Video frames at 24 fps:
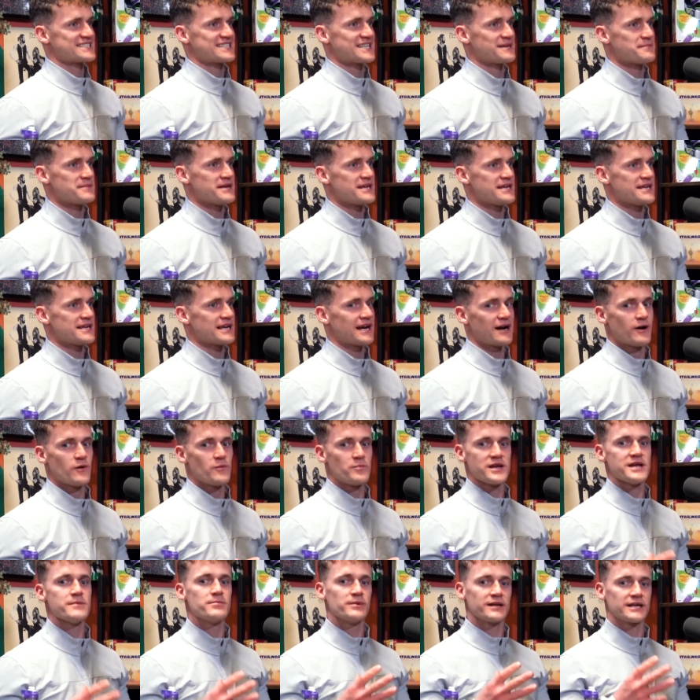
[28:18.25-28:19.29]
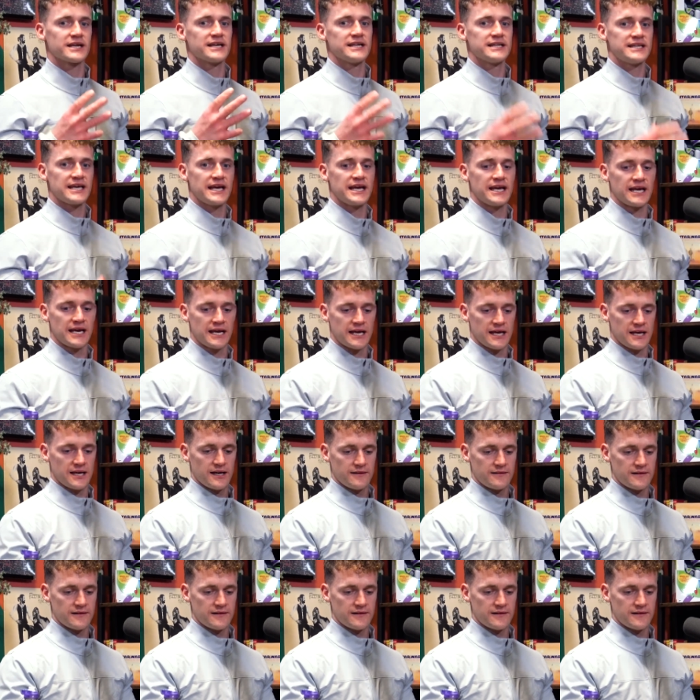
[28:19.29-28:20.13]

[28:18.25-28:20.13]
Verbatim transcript: to me how people can think